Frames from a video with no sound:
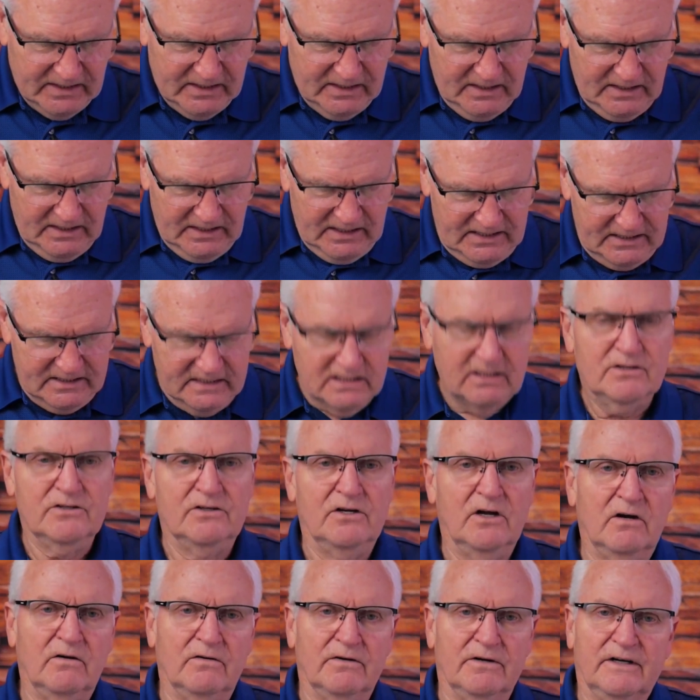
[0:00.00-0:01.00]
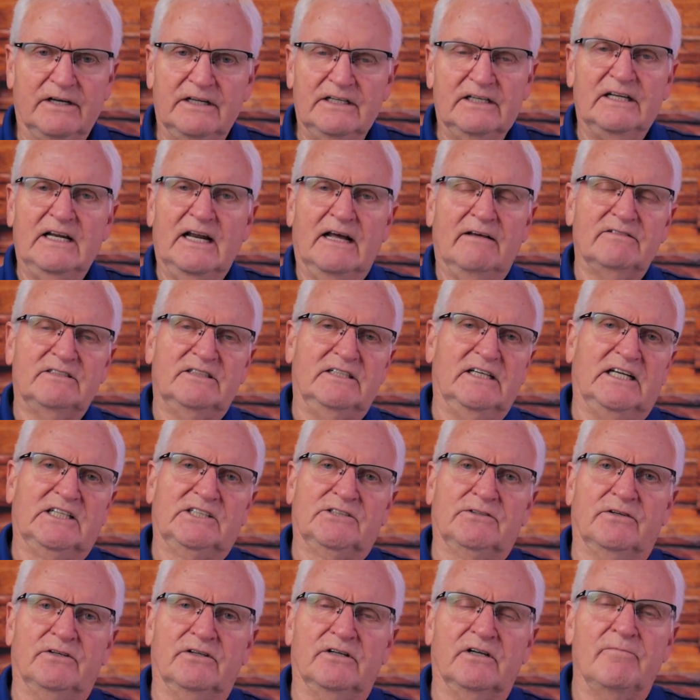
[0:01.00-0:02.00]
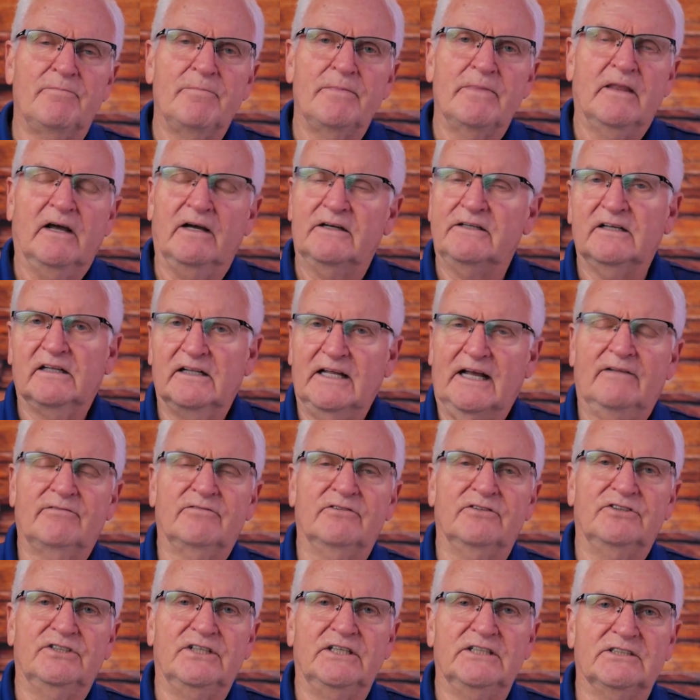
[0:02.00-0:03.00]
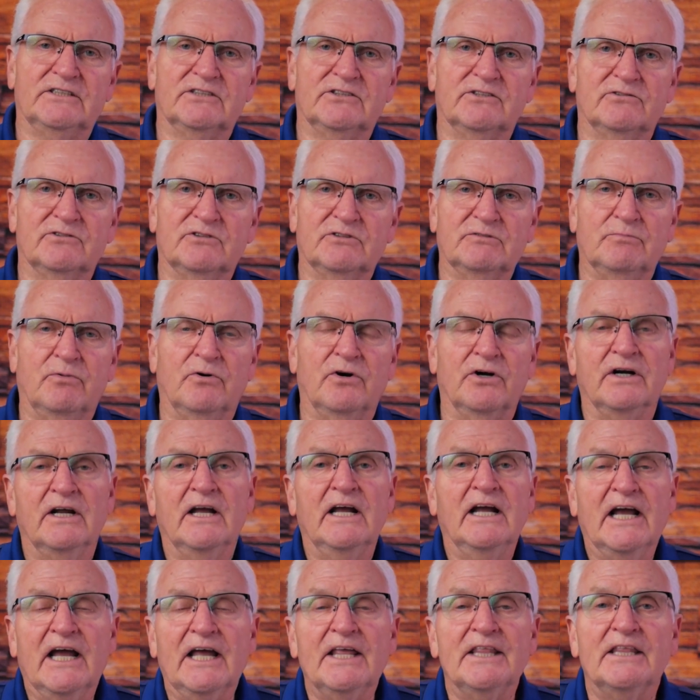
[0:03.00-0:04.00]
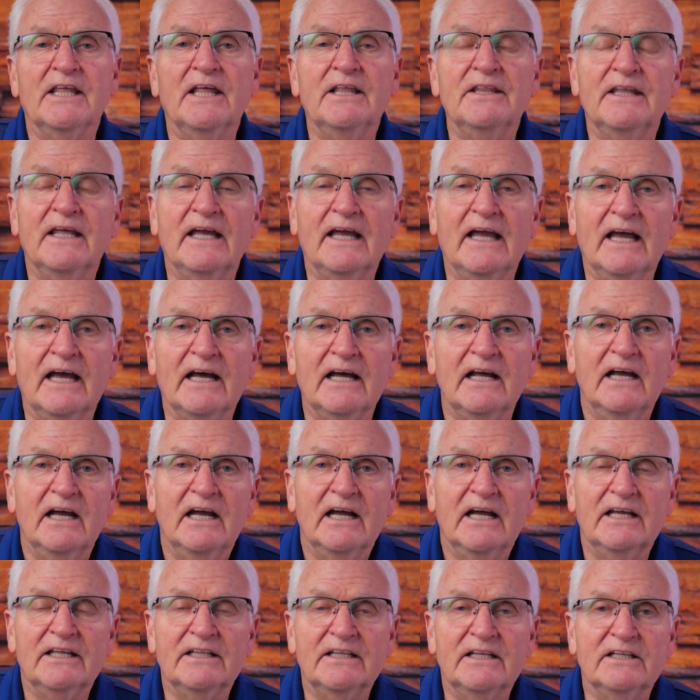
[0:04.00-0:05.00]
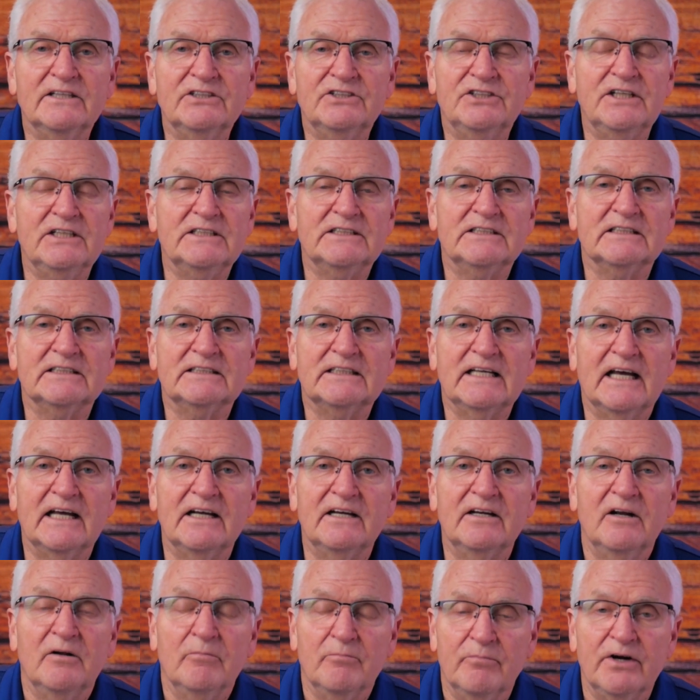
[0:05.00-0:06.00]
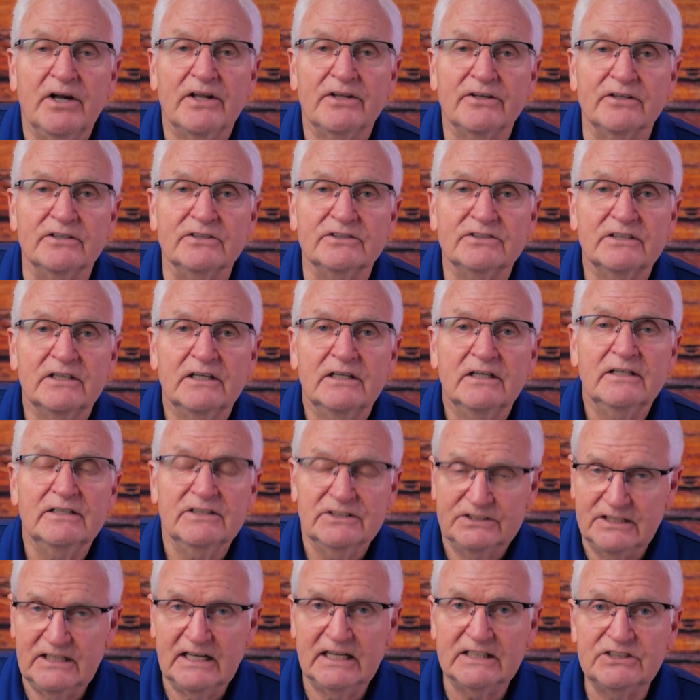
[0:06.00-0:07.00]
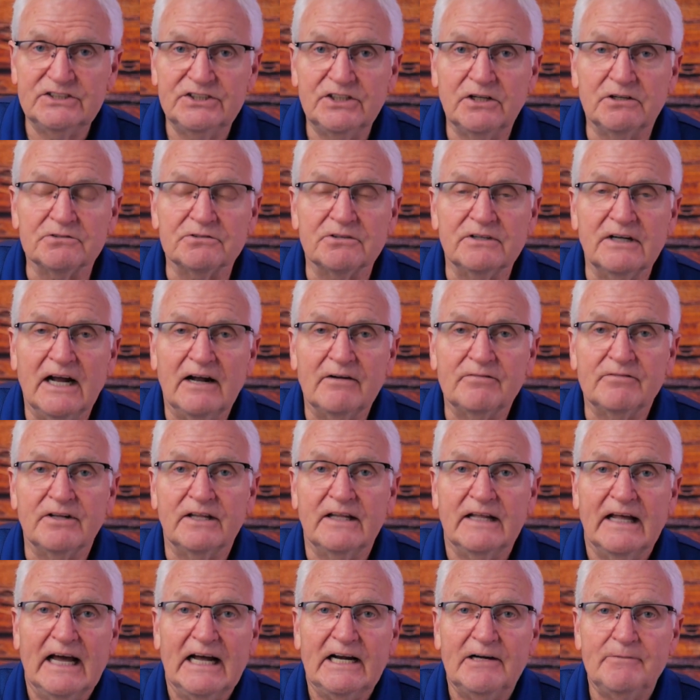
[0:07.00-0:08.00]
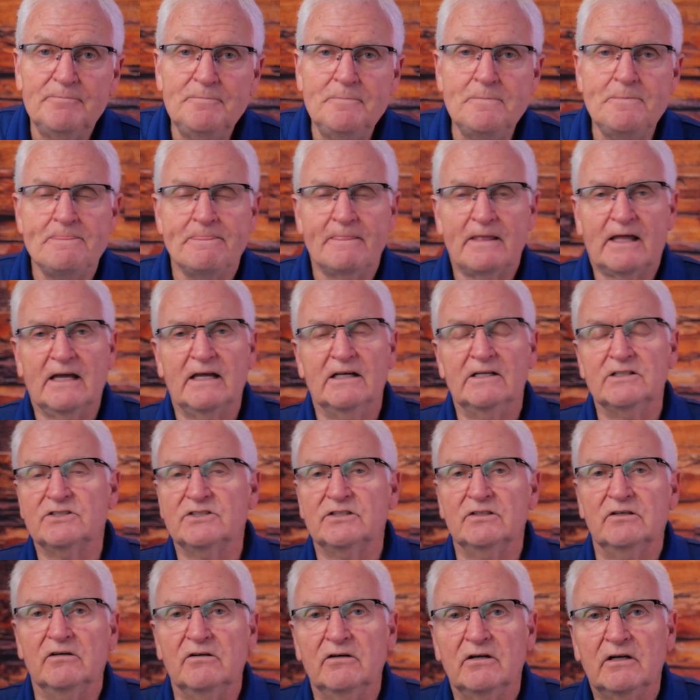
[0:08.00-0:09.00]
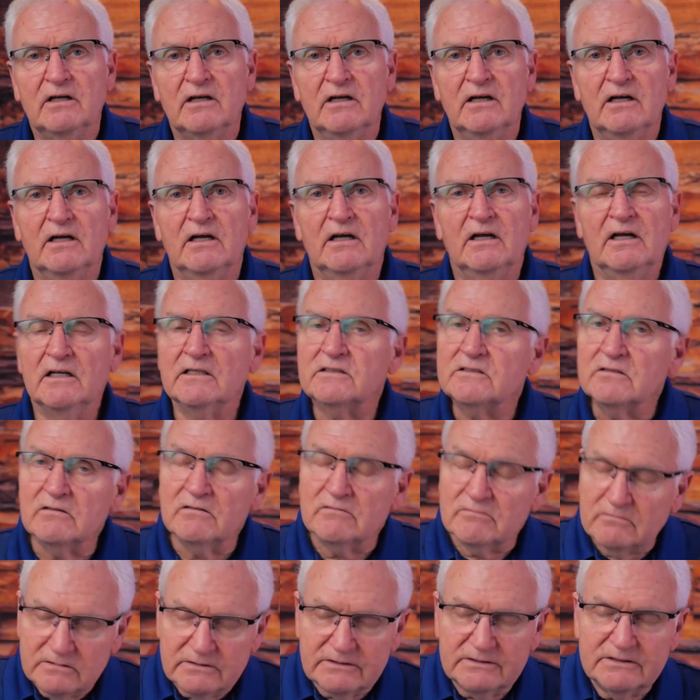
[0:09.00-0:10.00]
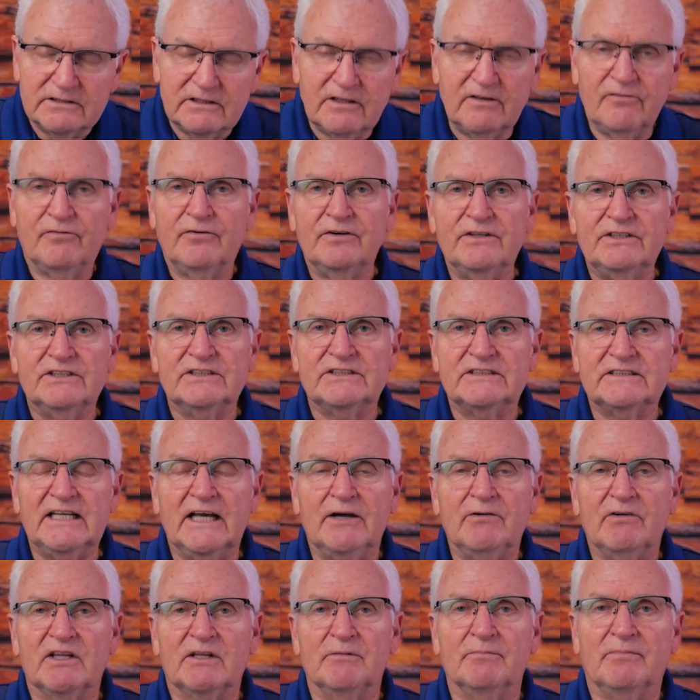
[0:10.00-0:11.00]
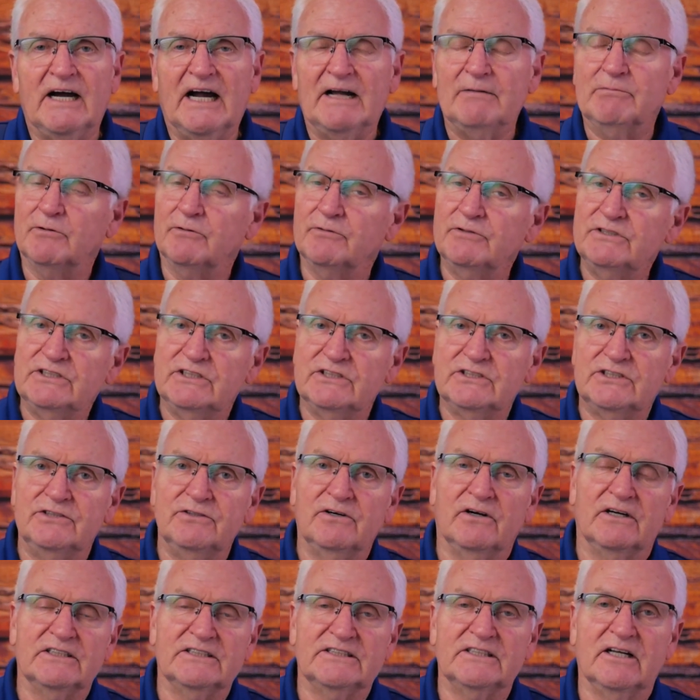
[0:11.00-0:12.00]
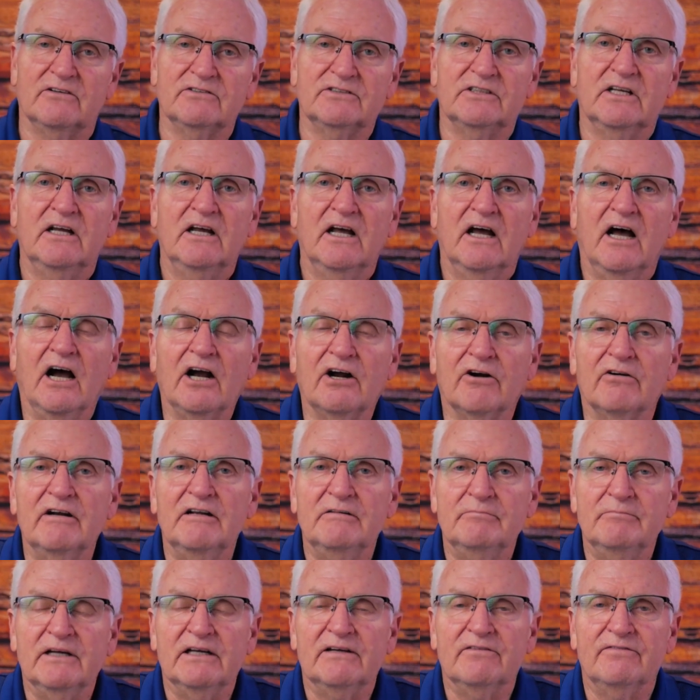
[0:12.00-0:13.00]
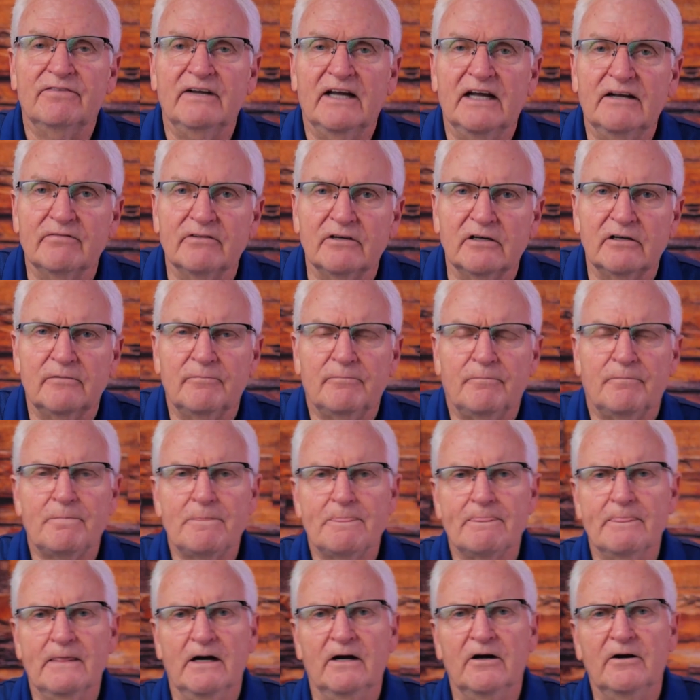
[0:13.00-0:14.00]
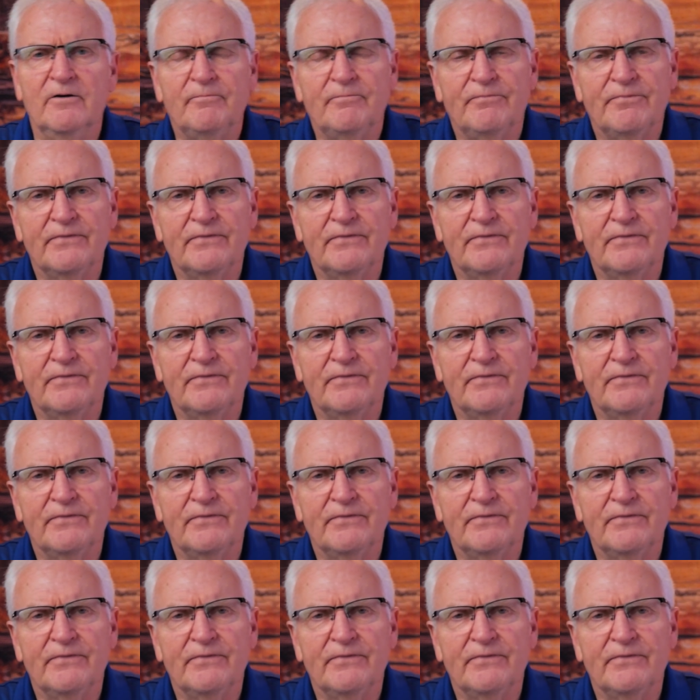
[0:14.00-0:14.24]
he didn't know her. He didn't have sex with her until after Jesus was born. And then then Jesus had brothers. She had children after that. And so if we just stay with the Bible, we just do ourselves a great big favor, you know.